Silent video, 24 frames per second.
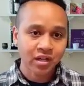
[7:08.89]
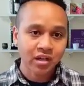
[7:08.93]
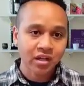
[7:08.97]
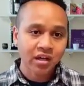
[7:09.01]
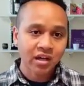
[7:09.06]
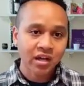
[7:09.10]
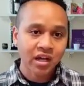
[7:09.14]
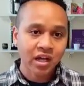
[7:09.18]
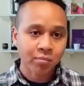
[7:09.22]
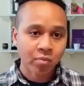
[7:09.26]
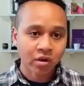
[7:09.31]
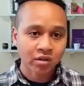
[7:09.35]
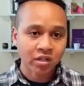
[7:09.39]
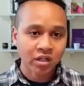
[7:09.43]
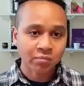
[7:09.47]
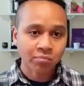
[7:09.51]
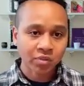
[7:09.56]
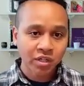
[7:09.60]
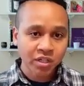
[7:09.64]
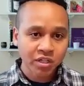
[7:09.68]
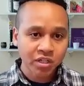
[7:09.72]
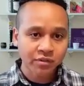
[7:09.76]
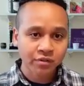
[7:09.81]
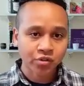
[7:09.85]
And upon
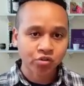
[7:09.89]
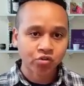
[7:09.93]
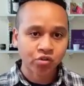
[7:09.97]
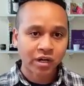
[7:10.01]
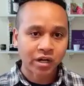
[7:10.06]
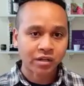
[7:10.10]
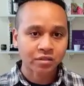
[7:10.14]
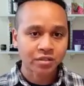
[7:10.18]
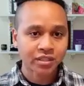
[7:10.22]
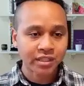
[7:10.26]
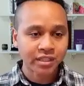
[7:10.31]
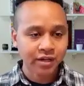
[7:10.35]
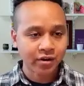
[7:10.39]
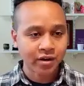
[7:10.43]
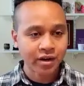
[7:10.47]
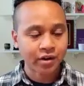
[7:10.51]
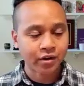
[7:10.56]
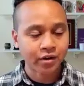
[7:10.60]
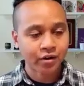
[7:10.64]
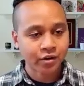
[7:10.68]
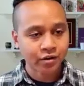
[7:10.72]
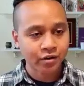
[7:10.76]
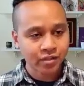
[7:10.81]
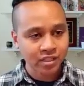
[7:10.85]
completion of the trial, Sarah and
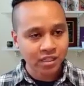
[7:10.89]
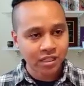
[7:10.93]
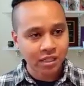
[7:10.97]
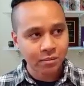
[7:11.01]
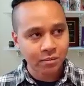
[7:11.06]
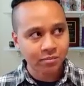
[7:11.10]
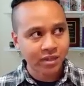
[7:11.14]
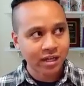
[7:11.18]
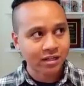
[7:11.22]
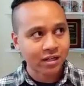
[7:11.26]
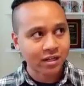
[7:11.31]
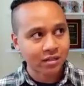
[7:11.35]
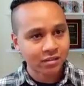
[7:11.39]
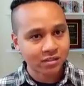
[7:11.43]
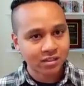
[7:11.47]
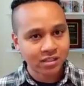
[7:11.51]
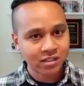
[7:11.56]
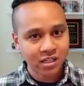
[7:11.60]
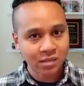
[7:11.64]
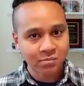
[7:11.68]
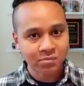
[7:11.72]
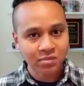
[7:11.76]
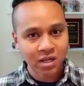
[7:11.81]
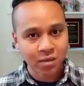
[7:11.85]
her team then
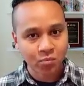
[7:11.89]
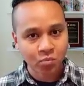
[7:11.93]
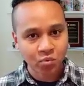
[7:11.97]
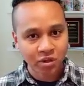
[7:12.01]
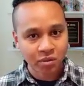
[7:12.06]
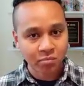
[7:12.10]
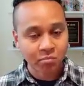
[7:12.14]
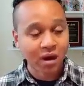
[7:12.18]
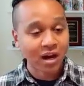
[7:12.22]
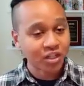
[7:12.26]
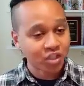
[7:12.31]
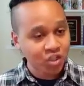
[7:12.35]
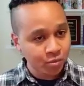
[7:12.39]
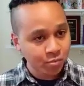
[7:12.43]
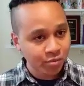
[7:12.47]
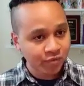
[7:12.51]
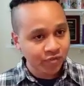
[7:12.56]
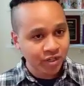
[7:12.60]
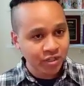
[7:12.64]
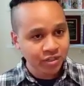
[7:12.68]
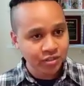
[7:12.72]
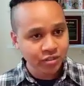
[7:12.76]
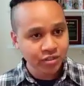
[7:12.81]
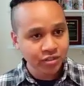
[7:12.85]
teamed up with my
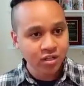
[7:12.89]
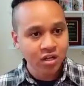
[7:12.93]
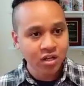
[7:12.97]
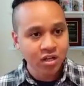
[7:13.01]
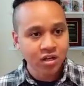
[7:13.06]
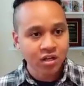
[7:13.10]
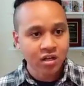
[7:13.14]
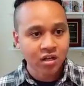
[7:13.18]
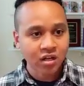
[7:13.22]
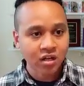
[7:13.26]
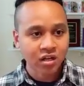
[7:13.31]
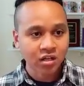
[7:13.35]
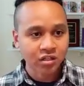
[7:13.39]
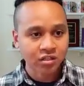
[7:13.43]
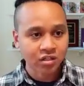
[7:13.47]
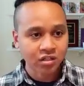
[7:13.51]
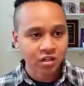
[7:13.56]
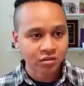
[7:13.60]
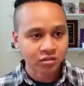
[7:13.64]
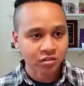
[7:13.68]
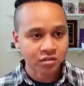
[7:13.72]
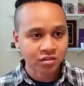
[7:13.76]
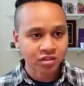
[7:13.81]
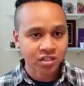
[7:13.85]
supervisor,
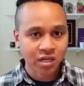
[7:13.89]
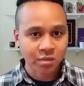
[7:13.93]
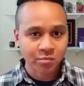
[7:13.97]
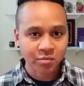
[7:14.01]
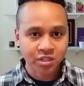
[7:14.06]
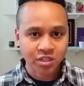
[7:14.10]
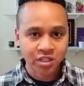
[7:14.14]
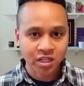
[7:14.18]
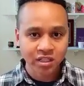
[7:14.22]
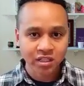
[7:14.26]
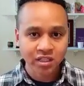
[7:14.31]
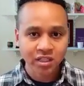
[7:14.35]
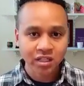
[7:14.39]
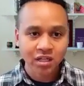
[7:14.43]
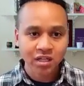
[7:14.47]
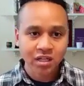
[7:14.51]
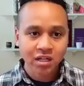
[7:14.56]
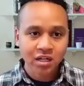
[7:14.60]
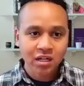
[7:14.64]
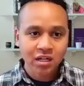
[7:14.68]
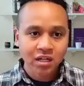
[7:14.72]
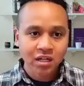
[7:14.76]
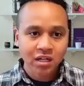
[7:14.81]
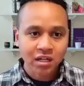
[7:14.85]
Dr. Sam Vajati.
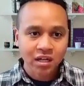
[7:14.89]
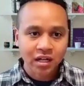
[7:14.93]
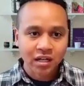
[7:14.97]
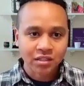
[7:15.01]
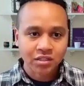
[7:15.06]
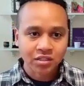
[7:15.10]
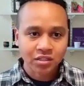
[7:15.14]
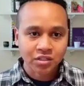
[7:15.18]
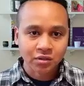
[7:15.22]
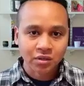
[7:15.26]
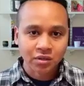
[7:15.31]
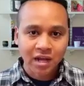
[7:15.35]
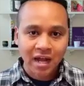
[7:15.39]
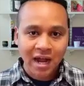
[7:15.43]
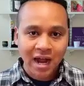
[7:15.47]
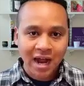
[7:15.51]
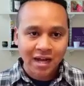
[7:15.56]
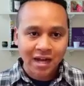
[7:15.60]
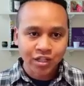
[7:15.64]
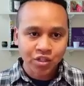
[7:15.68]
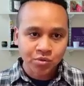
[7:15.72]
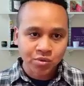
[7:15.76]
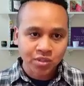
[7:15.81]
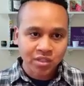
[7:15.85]
And so
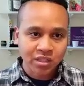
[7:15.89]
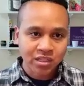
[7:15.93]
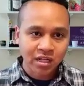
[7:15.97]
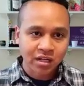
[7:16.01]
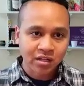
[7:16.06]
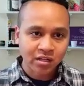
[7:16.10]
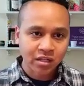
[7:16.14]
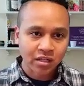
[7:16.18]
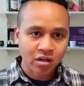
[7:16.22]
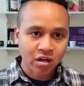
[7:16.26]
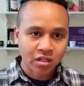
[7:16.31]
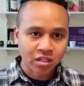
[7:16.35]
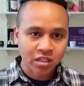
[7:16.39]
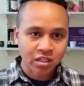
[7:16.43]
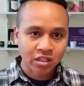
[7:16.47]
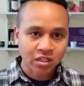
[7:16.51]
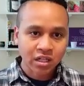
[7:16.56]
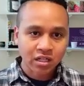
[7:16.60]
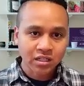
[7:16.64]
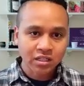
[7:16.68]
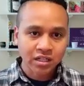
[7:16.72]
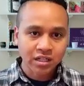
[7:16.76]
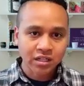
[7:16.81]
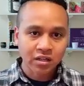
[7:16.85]
at UCL in Goshen,
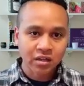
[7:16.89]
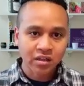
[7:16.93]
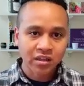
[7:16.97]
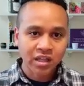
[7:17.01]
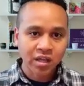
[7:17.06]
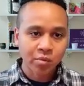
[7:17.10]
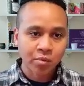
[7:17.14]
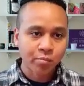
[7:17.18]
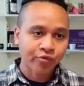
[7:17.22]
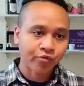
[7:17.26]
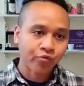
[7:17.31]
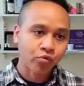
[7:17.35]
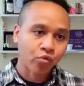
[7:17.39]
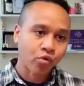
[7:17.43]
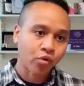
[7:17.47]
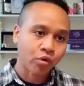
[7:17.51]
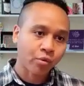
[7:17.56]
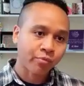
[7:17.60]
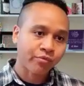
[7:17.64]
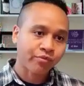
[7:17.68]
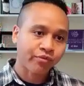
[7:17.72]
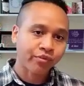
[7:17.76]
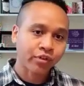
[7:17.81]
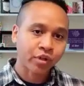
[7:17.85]
London, they would
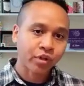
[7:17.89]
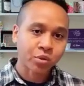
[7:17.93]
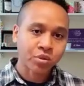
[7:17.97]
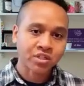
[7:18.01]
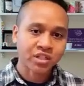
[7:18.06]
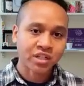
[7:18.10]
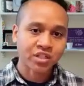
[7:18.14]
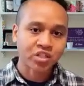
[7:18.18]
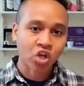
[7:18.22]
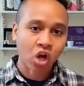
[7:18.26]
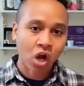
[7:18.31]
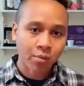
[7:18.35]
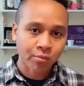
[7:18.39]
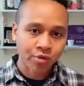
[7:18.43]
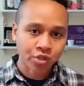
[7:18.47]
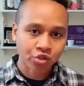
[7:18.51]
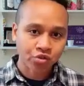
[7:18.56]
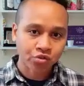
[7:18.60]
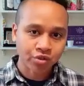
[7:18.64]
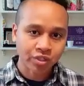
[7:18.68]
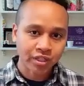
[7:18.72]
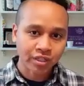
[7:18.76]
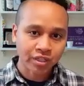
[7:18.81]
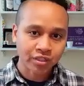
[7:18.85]
perform flow
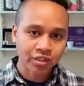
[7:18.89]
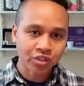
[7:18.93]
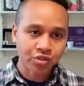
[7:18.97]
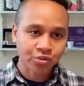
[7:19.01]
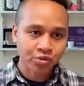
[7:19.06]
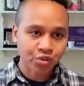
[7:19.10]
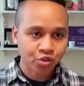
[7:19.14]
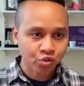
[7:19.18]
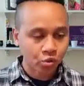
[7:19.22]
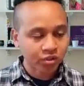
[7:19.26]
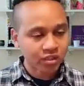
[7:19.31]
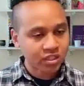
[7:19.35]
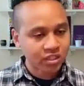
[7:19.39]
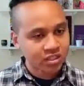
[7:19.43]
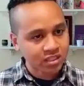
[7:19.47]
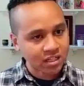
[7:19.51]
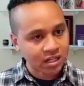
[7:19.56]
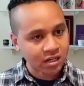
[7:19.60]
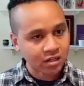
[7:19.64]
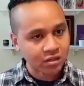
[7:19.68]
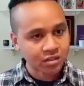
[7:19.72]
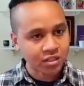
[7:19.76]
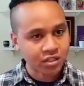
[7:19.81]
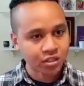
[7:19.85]
cytometry to sort the
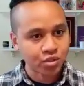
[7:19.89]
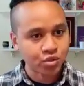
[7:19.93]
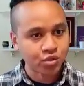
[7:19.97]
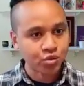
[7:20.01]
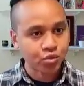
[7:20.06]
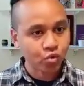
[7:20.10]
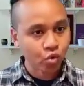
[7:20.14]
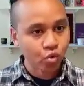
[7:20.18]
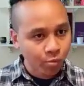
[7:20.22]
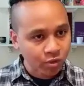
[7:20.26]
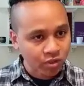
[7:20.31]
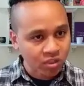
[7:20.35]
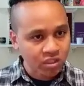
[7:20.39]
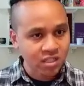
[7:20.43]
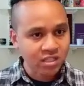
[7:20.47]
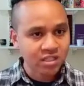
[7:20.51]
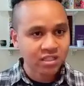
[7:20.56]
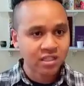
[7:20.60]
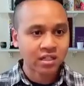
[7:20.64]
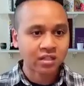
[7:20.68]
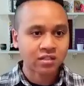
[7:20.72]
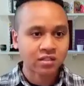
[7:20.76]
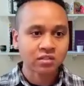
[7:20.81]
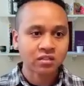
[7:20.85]
cells into normal T
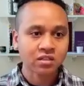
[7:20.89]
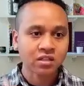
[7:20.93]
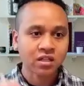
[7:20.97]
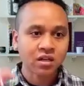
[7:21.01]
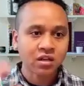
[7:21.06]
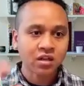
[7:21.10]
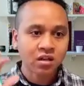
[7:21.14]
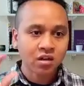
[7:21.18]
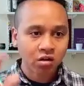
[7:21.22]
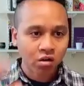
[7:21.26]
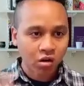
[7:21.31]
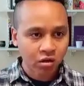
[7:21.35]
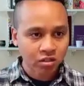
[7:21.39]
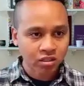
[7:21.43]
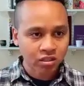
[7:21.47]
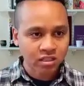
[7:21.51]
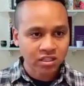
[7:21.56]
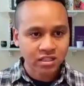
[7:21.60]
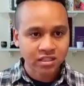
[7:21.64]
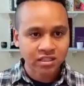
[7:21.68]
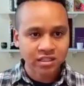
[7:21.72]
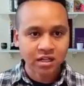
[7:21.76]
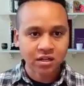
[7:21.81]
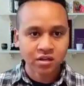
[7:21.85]
cells, CAR-T
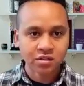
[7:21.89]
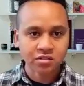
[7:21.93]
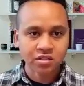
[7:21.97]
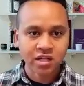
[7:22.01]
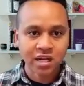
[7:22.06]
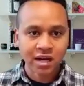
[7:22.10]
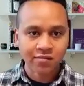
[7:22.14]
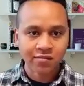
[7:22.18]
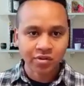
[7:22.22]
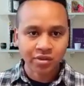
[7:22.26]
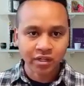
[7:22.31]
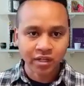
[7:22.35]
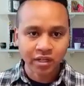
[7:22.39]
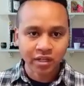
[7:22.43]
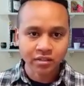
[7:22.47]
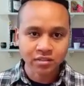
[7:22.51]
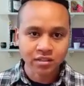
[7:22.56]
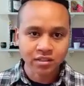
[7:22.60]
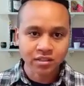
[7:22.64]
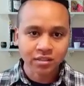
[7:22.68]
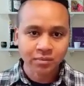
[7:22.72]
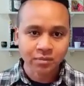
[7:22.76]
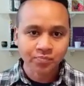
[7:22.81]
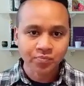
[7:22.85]
cells, and everything
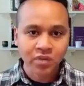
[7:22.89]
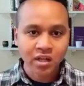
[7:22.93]
else.